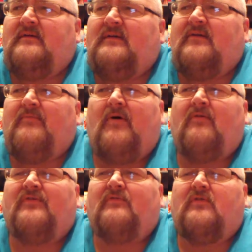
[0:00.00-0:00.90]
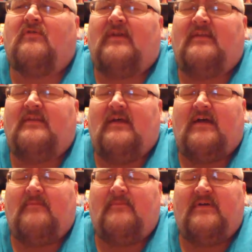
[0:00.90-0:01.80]
yeah, I've always regretted
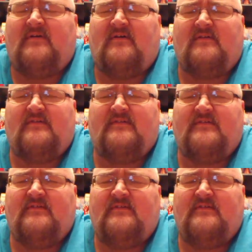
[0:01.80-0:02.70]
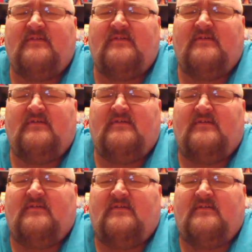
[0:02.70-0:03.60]
that, because
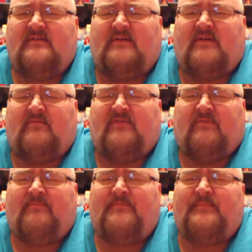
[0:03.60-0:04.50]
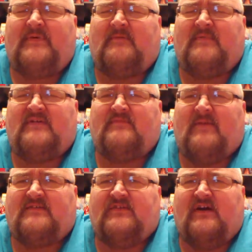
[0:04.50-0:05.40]
I mean, there was a big piece of
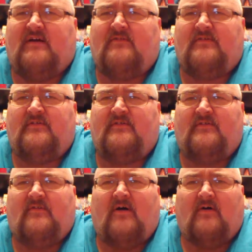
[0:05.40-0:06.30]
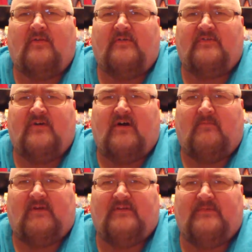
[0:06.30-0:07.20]
my childhood and all those
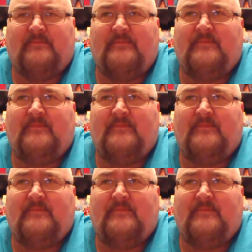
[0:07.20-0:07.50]
comics.